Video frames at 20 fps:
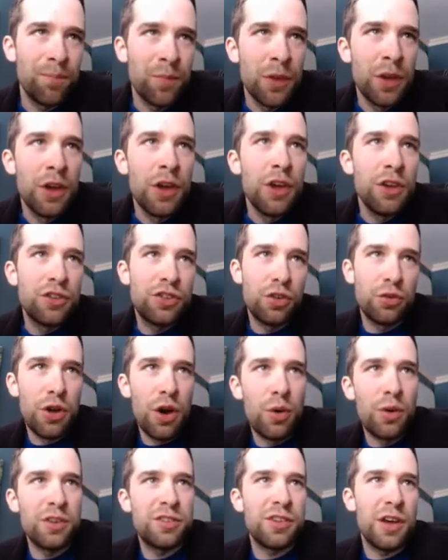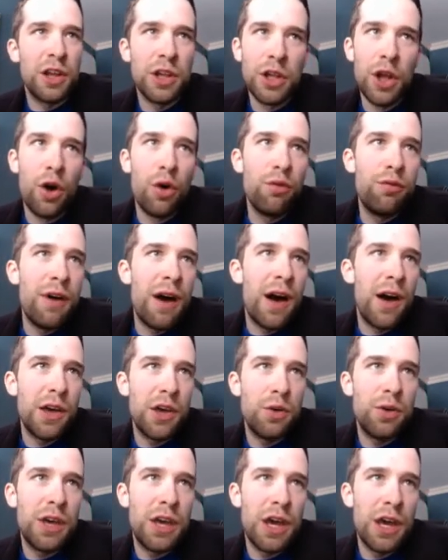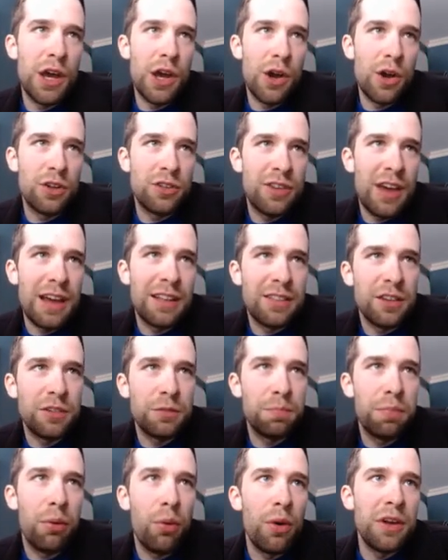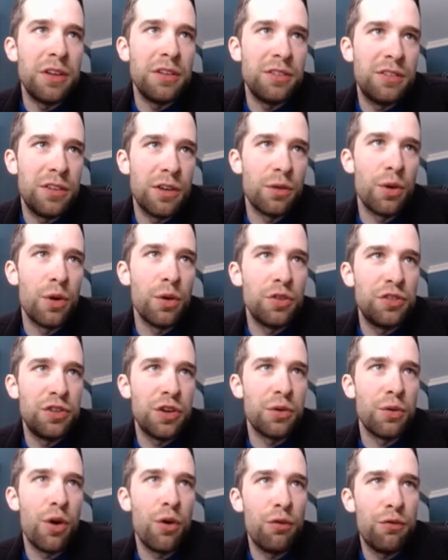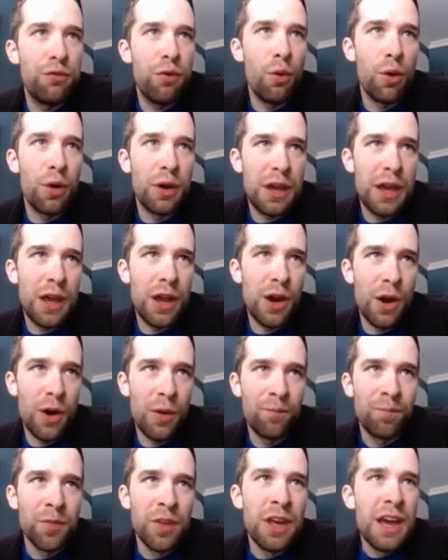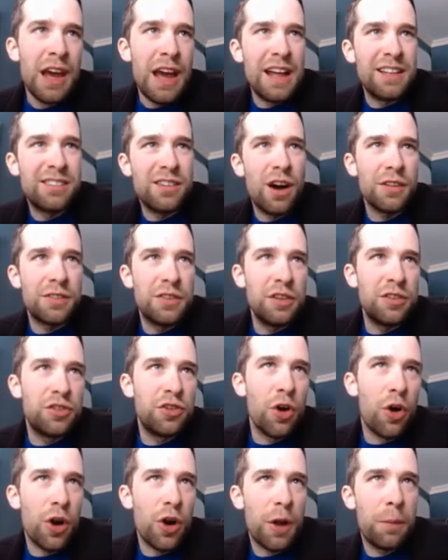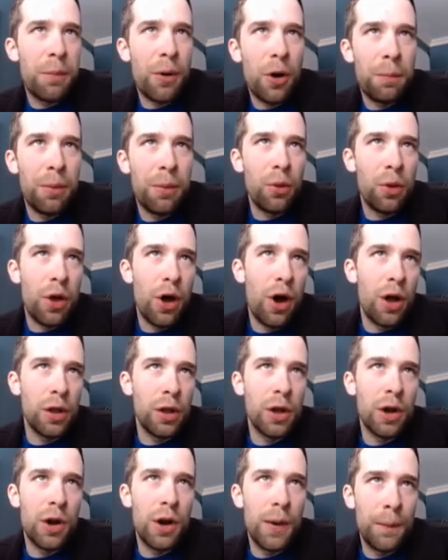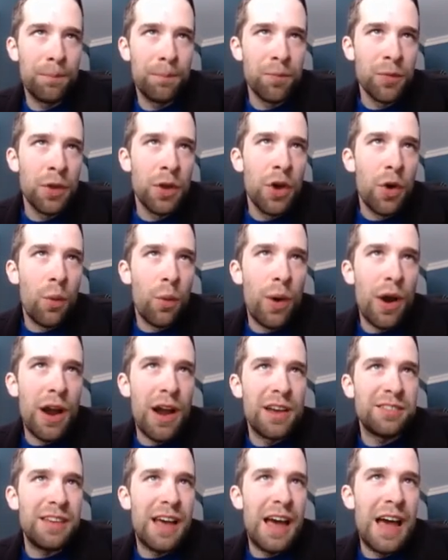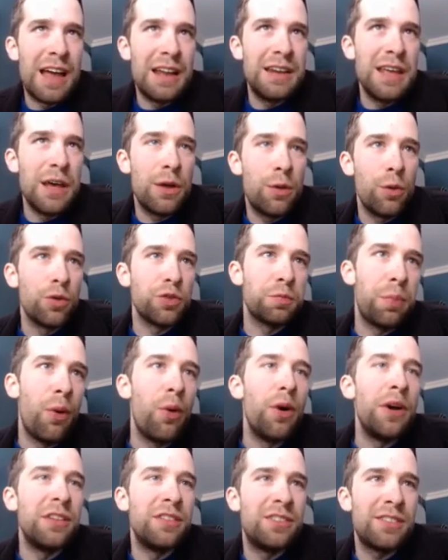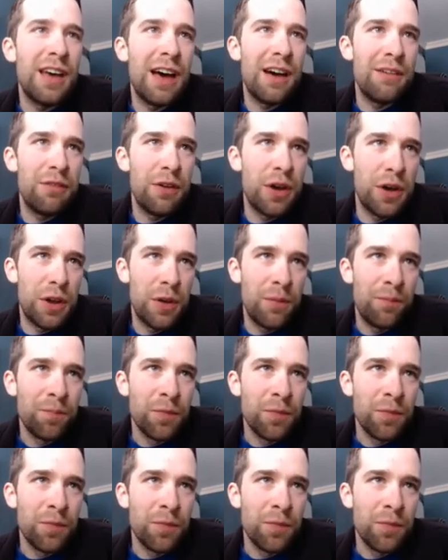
So notice a low value here. Take this 0.004 here. It's got this dark purple color, whereas end equals 0.7.